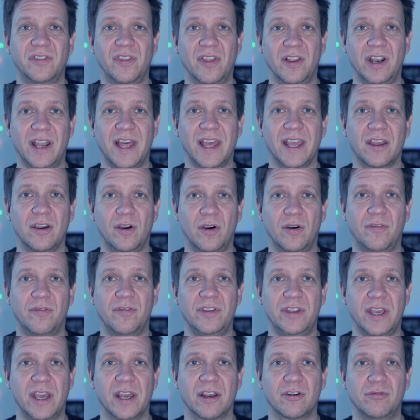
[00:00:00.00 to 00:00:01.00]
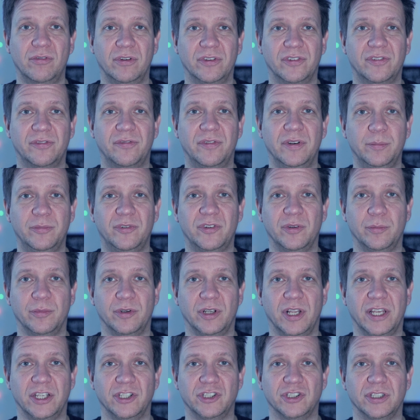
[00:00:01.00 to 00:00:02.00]
the lack of the acros film
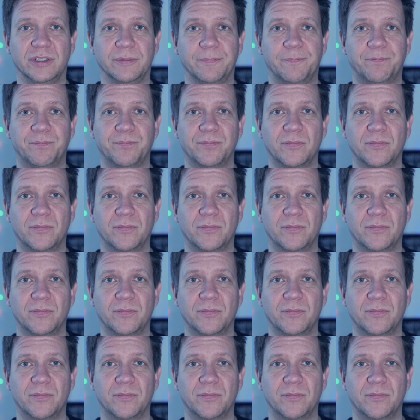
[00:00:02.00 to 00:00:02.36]
simulation.